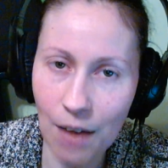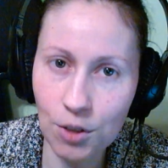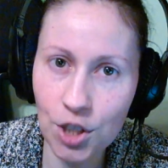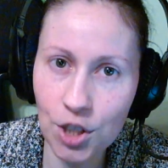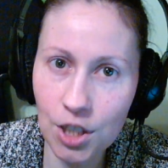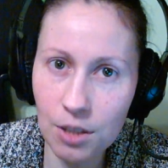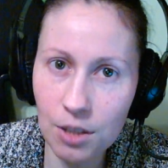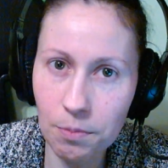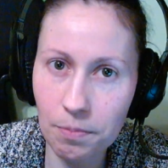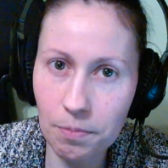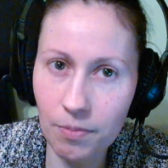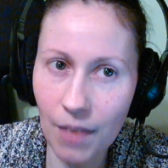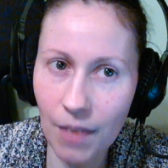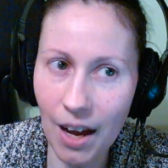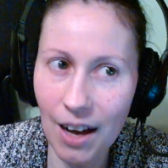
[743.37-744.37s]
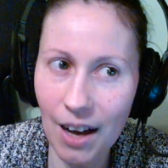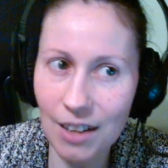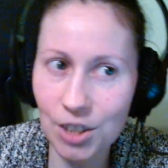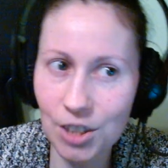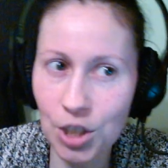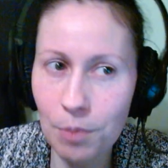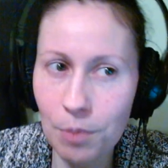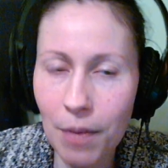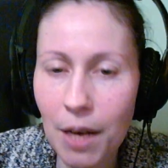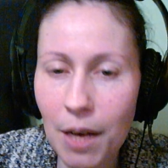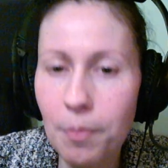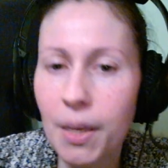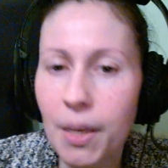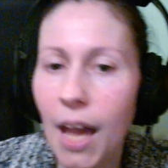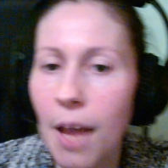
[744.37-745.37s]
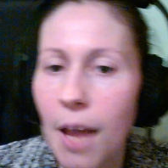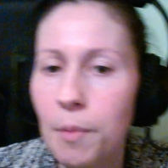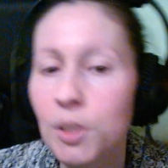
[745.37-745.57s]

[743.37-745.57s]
she might be able,